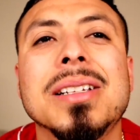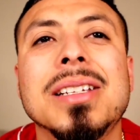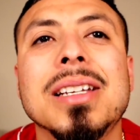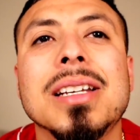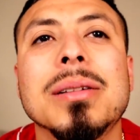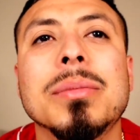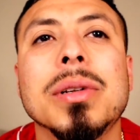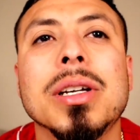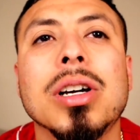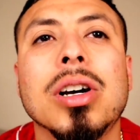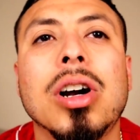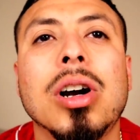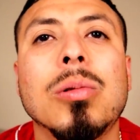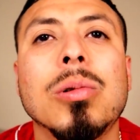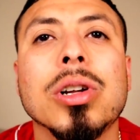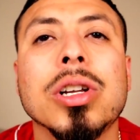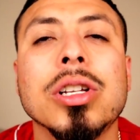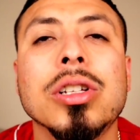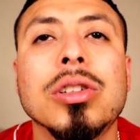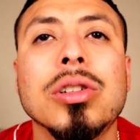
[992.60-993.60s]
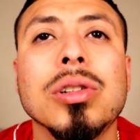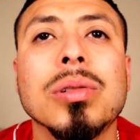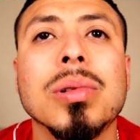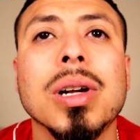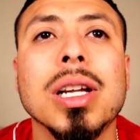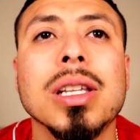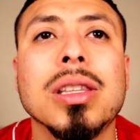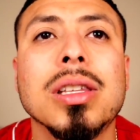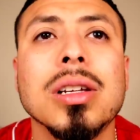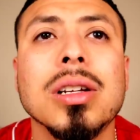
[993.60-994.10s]
yeah, man, hardworking dude
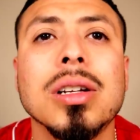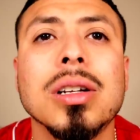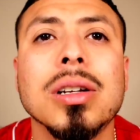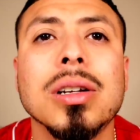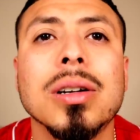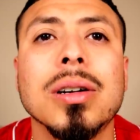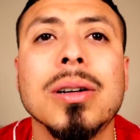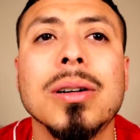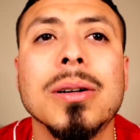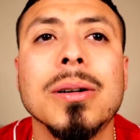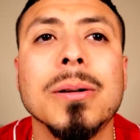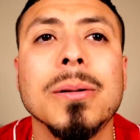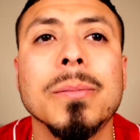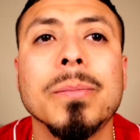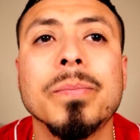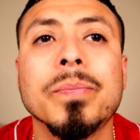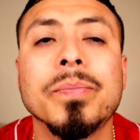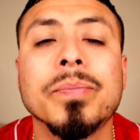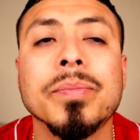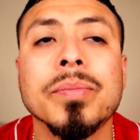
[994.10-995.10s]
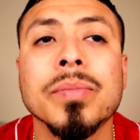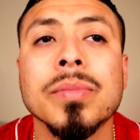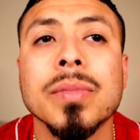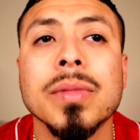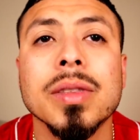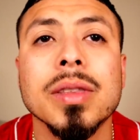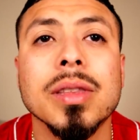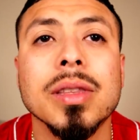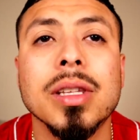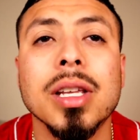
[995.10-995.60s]
right there.
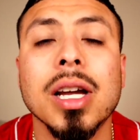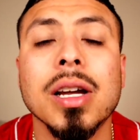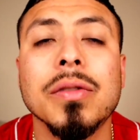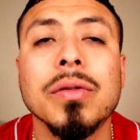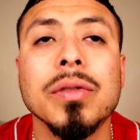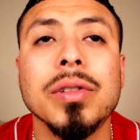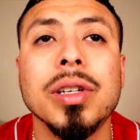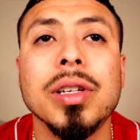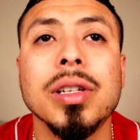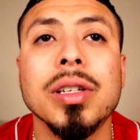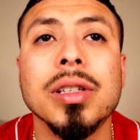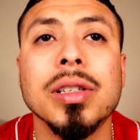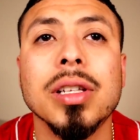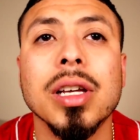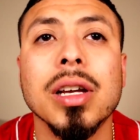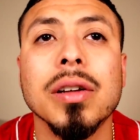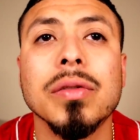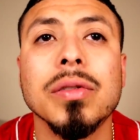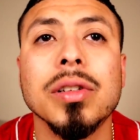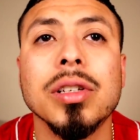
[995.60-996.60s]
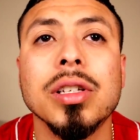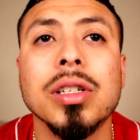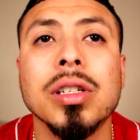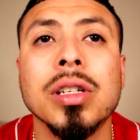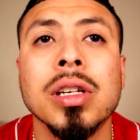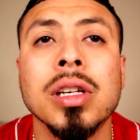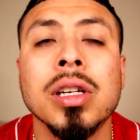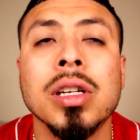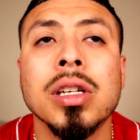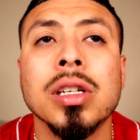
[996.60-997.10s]

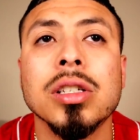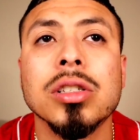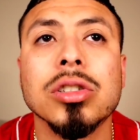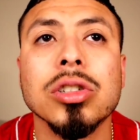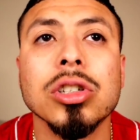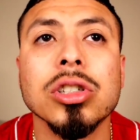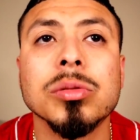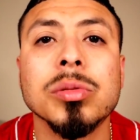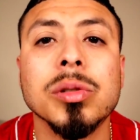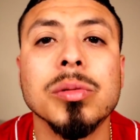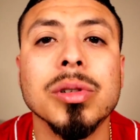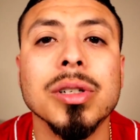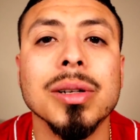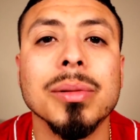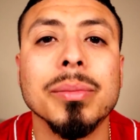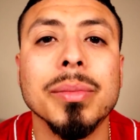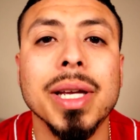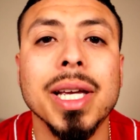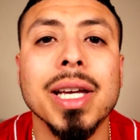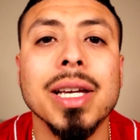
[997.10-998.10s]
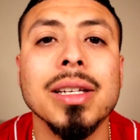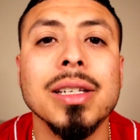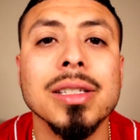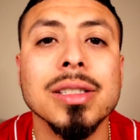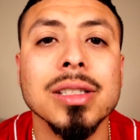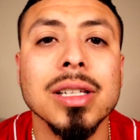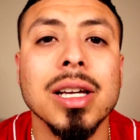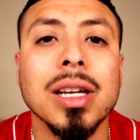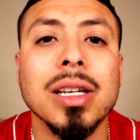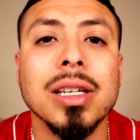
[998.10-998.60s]
Definitely shows me what a man
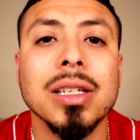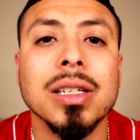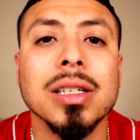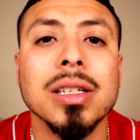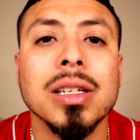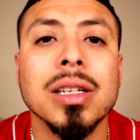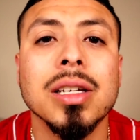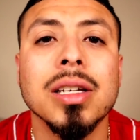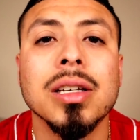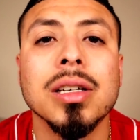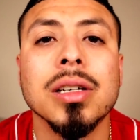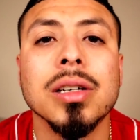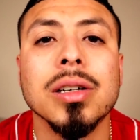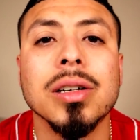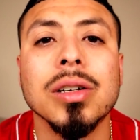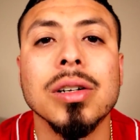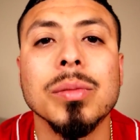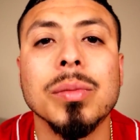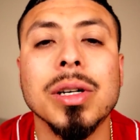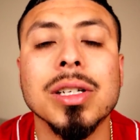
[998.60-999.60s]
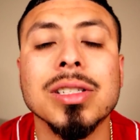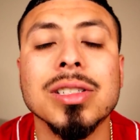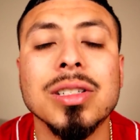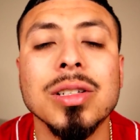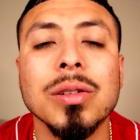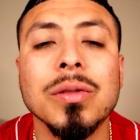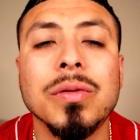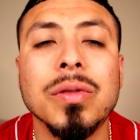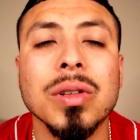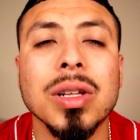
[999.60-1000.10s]
is like. I
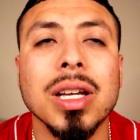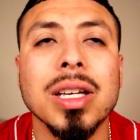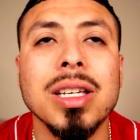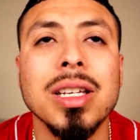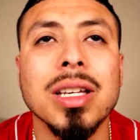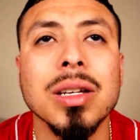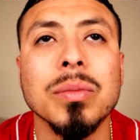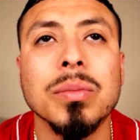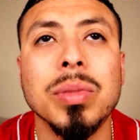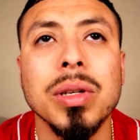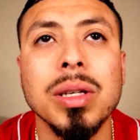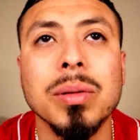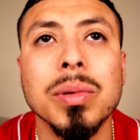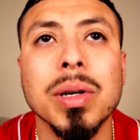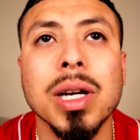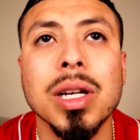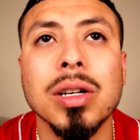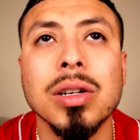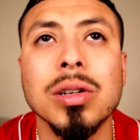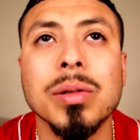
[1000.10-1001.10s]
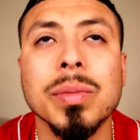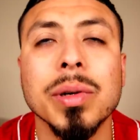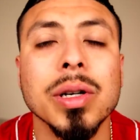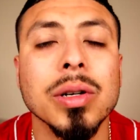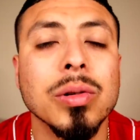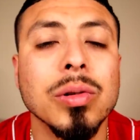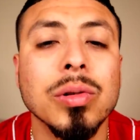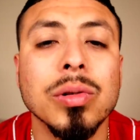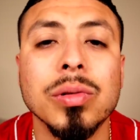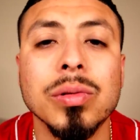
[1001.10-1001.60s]
still feel like he could be better,
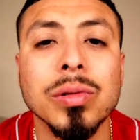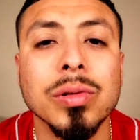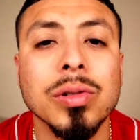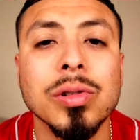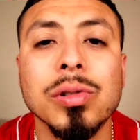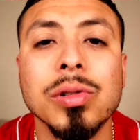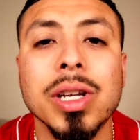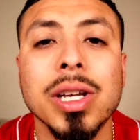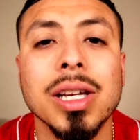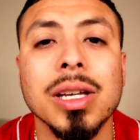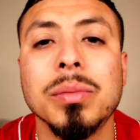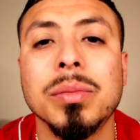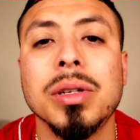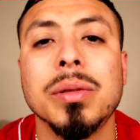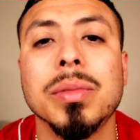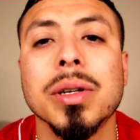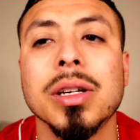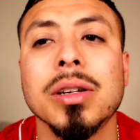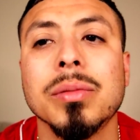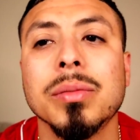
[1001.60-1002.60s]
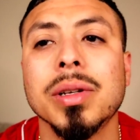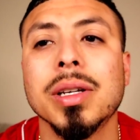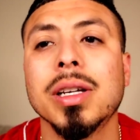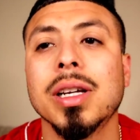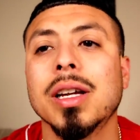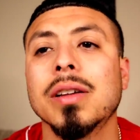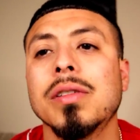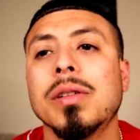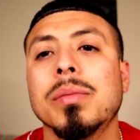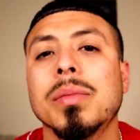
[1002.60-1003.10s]
but who can't be better,
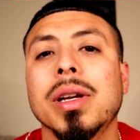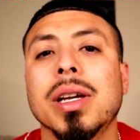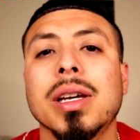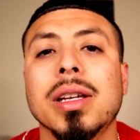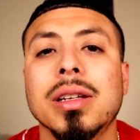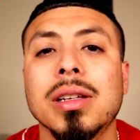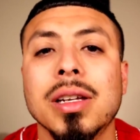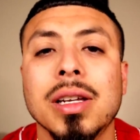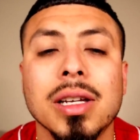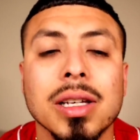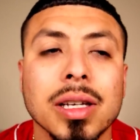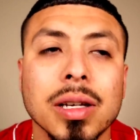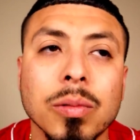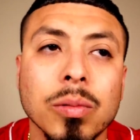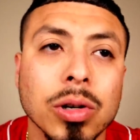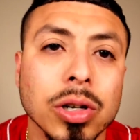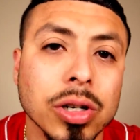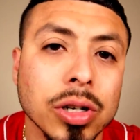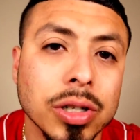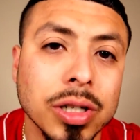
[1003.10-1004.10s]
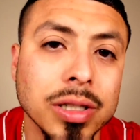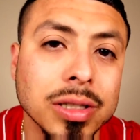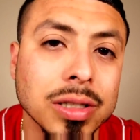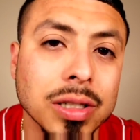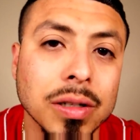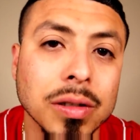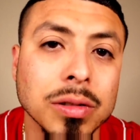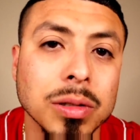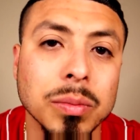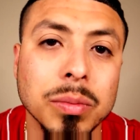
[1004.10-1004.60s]
man? Every man can work on
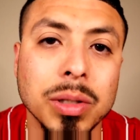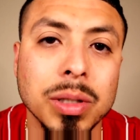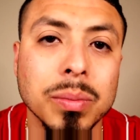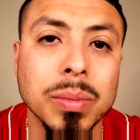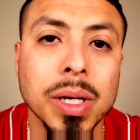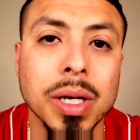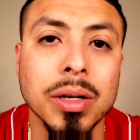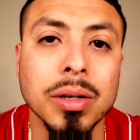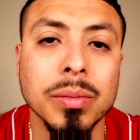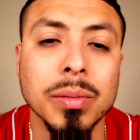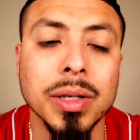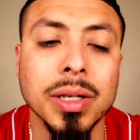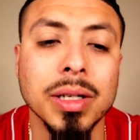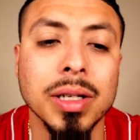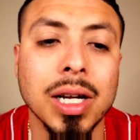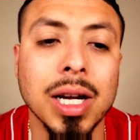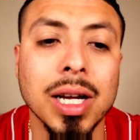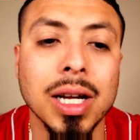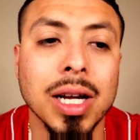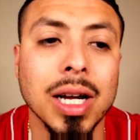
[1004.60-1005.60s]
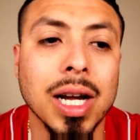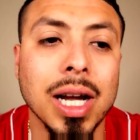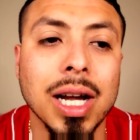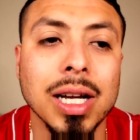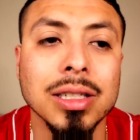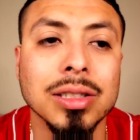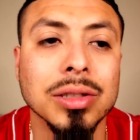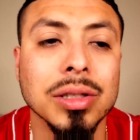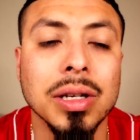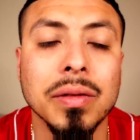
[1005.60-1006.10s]
themselves and be better, man.
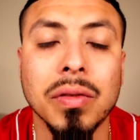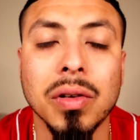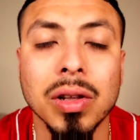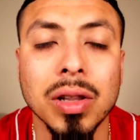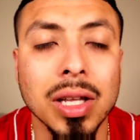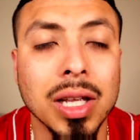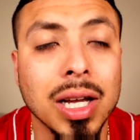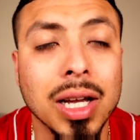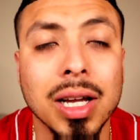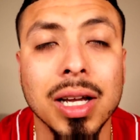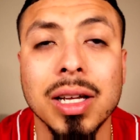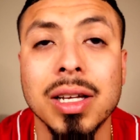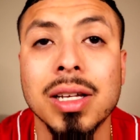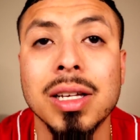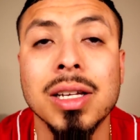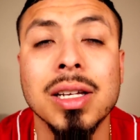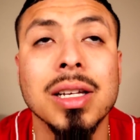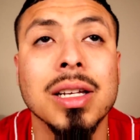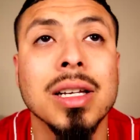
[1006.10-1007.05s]
I still have a lot